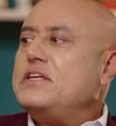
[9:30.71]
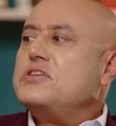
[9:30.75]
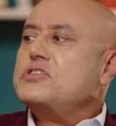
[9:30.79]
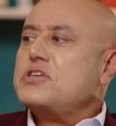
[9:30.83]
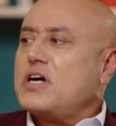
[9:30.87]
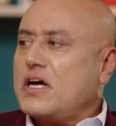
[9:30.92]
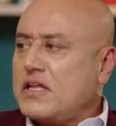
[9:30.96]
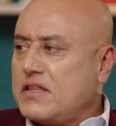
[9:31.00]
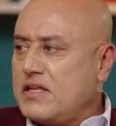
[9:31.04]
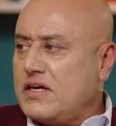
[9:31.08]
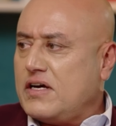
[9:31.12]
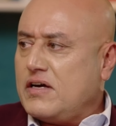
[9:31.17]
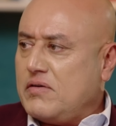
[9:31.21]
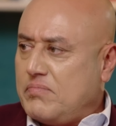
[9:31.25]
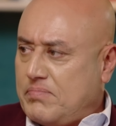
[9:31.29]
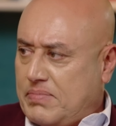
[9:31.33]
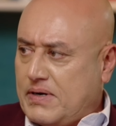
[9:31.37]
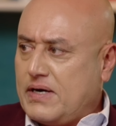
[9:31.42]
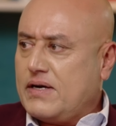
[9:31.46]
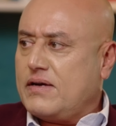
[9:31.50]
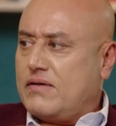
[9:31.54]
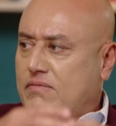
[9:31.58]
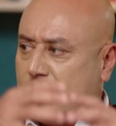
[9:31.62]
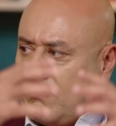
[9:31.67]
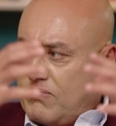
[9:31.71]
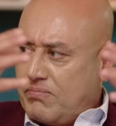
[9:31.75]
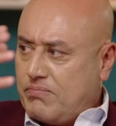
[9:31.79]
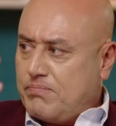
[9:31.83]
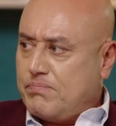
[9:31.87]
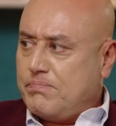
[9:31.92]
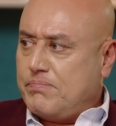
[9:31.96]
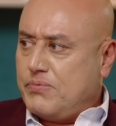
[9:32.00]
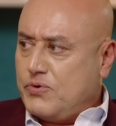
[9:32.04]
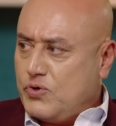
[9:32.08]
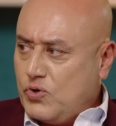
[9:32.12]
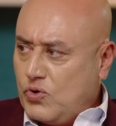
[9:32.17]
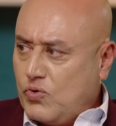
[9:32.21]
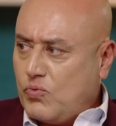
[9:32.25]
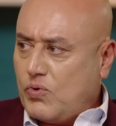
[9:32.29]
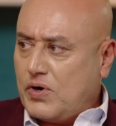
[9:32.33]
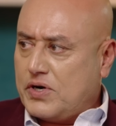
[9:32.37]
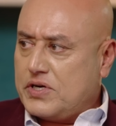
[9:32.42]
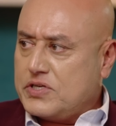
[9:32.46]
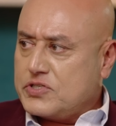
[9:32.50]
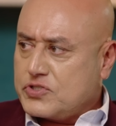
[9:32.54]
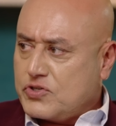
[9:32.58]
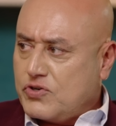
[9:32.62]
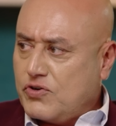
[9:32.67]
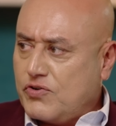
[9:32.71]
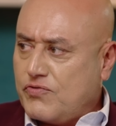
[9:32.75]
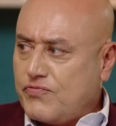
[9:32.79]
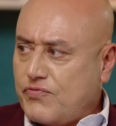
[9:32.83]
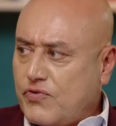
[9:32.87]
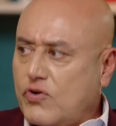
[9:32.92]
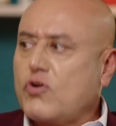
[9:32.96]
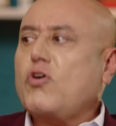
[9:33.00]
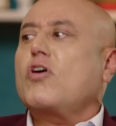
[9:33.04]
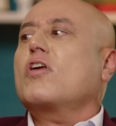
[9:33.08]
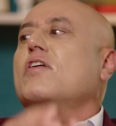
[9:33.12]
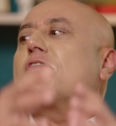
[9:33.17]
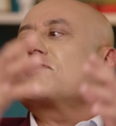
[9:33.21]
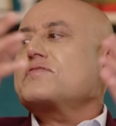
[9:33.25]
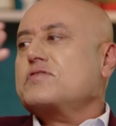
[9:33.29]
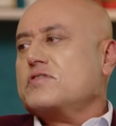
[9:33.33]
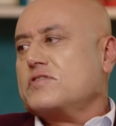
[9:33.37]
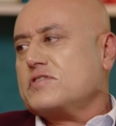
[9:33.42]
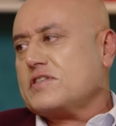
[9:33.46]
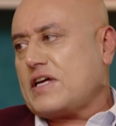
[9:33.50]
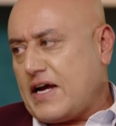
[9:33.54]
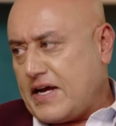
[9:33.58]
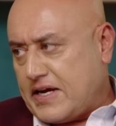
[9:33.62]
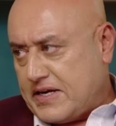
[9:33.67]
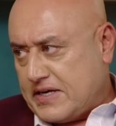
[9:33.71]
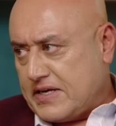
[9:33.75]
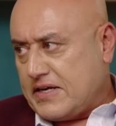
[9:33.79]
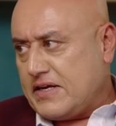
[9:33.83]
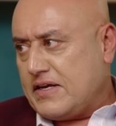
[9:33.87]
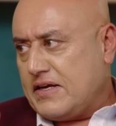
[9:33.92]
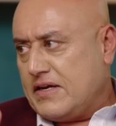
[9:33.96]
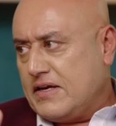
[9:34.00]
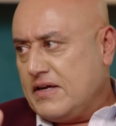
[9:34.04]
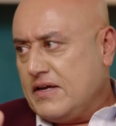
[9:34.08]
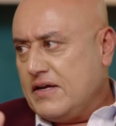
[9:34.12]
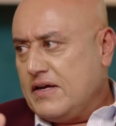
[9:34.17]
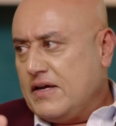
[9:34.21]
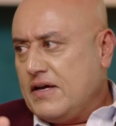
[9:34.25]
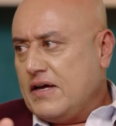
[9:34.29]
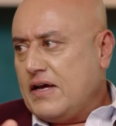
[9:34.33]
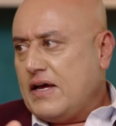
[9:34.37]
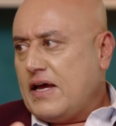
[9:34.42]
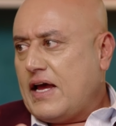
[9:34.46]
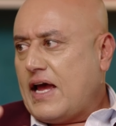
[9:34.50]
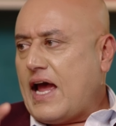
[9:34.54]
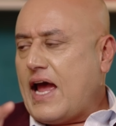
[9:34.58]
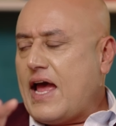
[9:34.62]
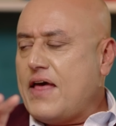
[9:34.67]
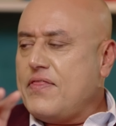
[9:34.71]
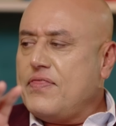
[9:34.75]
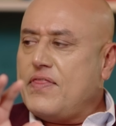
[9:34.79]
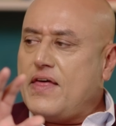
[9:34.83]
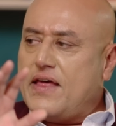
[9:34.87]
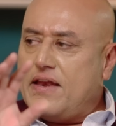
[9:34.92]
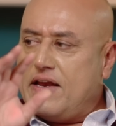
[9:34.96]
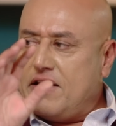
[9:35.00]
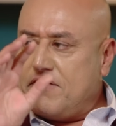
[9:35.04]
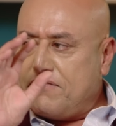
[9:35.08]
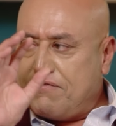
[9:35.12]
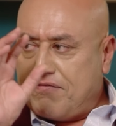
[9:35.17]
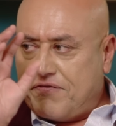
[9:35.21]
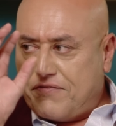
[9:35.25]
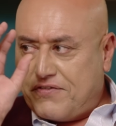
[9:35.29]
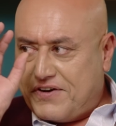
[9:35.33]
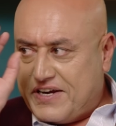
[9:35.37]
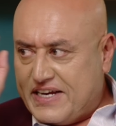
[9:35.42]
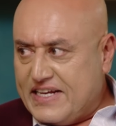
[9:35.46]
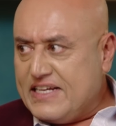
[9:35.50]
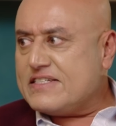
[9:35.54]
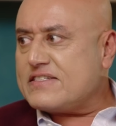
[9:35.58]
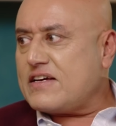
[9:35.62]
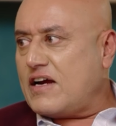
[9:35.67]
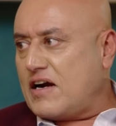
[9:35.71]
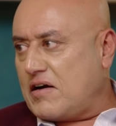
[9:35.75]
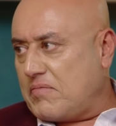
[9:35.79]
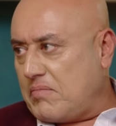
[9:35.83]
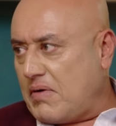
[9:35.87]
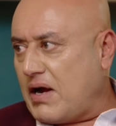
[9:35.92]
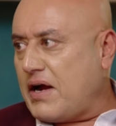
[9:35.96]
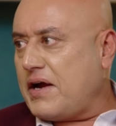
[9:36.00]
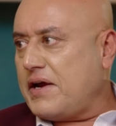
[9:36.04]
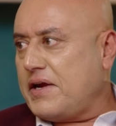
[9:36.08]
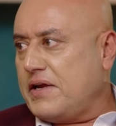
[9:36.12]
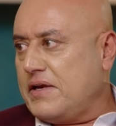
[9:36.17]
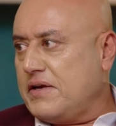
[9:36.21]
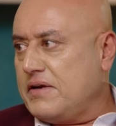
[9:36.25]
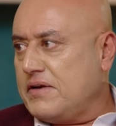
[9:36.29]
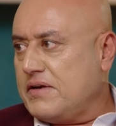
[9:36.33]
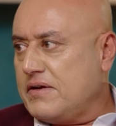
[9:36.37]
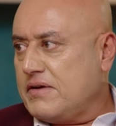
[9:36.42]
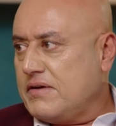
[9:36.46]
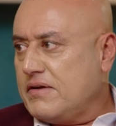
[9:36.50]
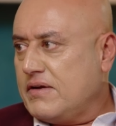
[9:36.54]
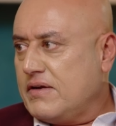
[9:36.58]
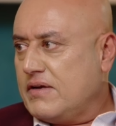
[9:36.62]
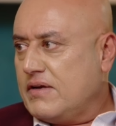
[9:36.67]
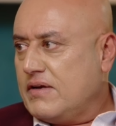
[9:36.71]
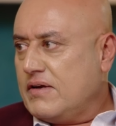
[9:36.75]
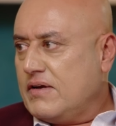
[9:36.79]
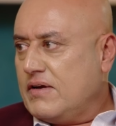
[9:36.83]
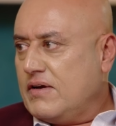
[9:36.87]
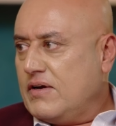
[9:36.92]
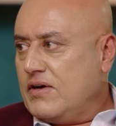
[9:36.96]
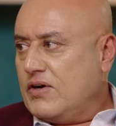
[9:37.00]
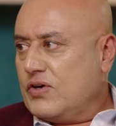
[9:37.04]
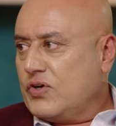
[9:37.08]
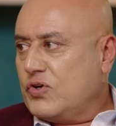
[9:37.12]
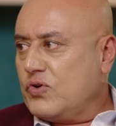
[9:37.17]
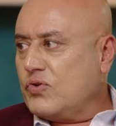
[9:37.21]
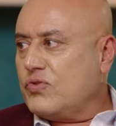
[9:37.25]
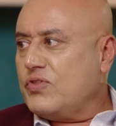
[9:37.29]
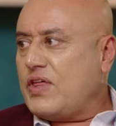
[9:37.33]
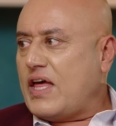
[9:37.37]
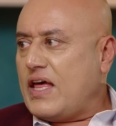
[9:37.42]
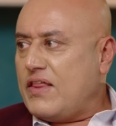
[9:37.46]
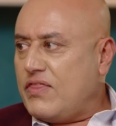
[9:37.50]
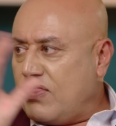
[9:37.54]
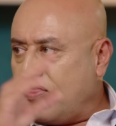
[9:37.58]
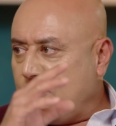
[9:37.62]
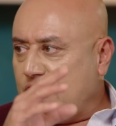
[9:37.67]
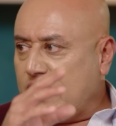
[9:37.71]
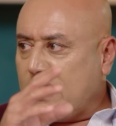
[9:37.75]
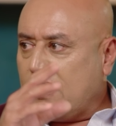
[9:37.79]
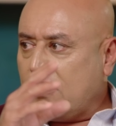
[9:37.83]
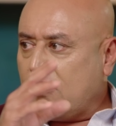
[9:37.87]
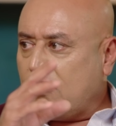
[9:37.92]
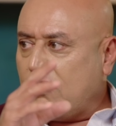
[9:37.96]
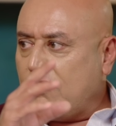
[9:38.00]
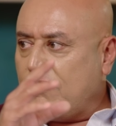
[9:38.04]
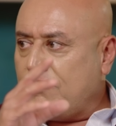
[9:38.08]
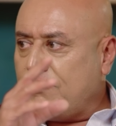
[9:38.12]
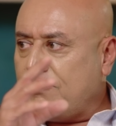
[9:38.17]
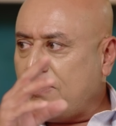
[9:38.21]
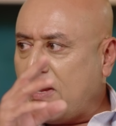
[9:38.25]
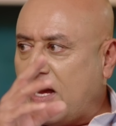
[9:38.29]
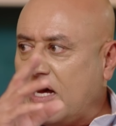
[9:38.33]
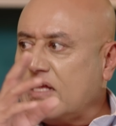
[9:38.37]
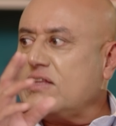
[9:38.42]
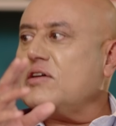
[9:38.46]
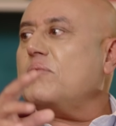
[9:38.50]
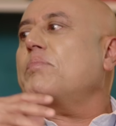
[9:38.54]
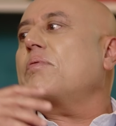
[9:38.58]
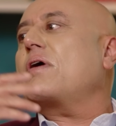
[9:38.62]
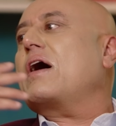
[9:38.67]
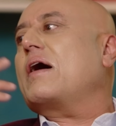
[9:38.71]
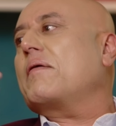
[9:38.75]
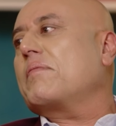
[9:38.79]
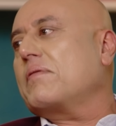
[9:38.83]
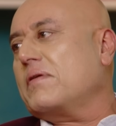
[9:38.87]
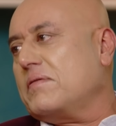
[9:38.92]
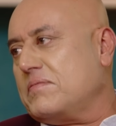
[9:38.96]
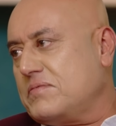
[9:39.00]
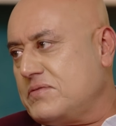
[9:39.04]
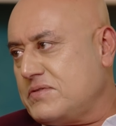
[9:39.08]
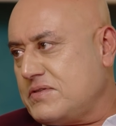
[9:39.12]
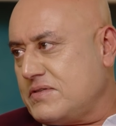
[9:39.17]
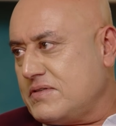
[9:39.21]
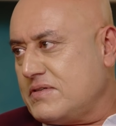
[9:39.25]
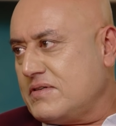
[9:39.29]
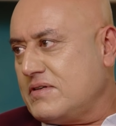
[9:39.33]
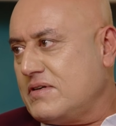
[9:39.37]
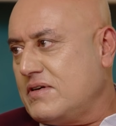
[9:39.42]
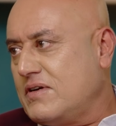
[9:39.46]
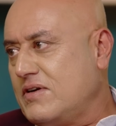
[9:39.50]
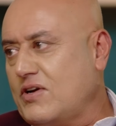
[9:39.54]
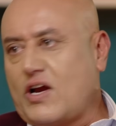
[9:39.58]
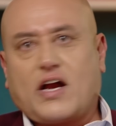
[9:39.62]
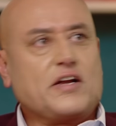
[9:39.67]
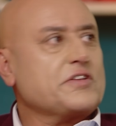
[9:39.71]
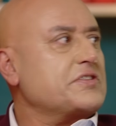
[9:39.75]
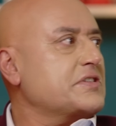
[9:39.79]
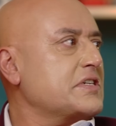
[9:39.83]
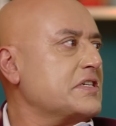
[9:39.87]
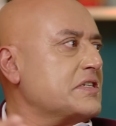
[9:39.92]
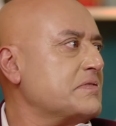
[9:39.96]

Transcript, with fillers: each other, but do what is good for all of society. And then it frees our mind to then think of other problems, not